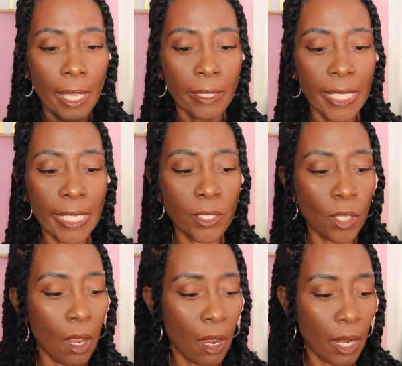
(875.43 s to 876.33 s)
These
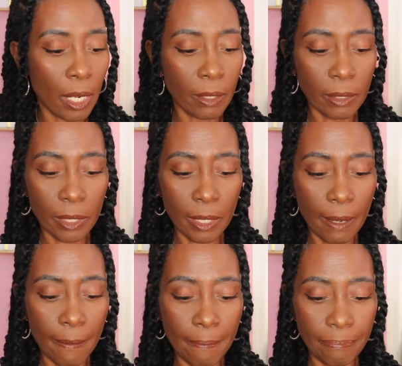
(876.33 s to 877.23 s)
are
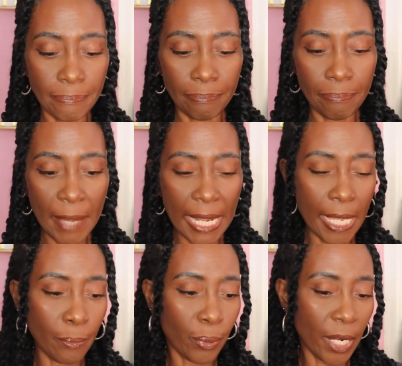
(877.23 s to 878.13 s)
some
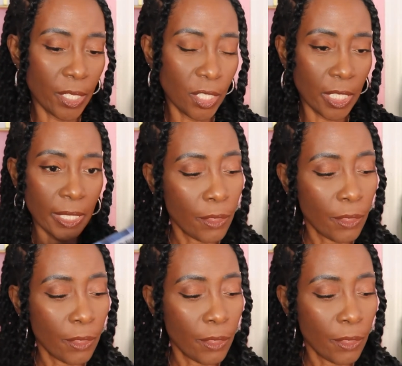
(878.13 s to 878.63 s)
mini brushes.